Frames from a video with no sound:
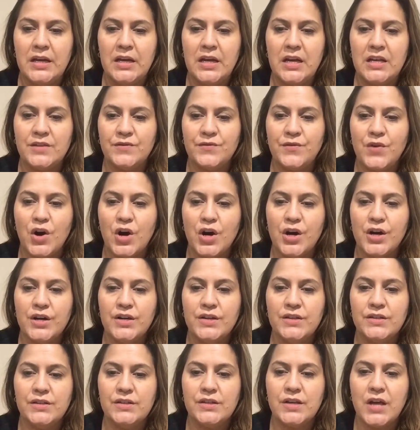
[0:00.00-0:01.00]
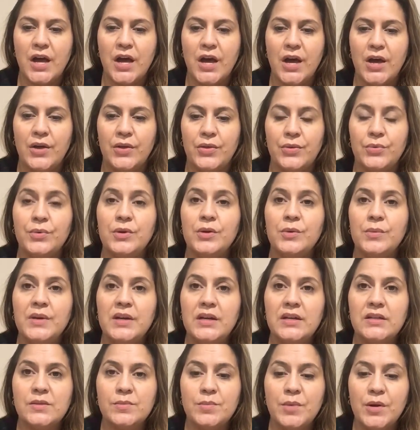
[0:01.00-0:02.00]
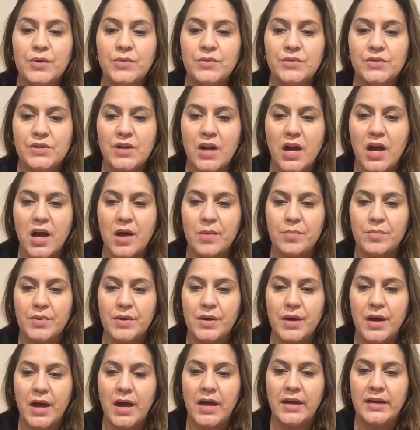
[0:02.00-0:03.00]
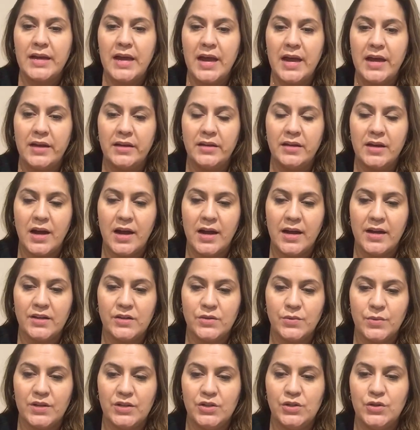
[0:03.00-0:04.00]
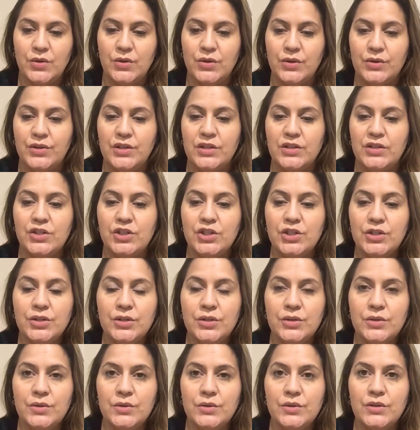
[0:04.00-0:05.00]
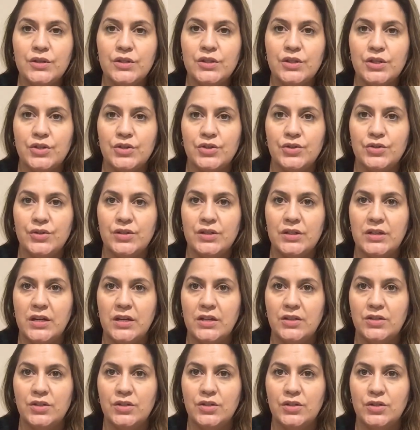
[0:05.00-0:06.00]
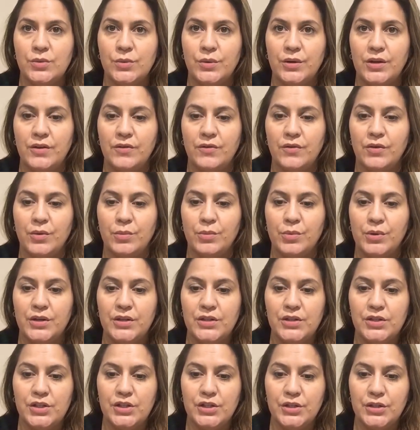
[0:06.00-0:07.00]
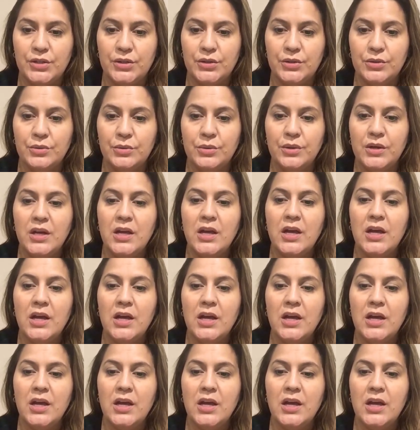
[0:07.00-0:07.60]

As far as 3 weeks post-op, again, highest weight 232, surgery date 224.2.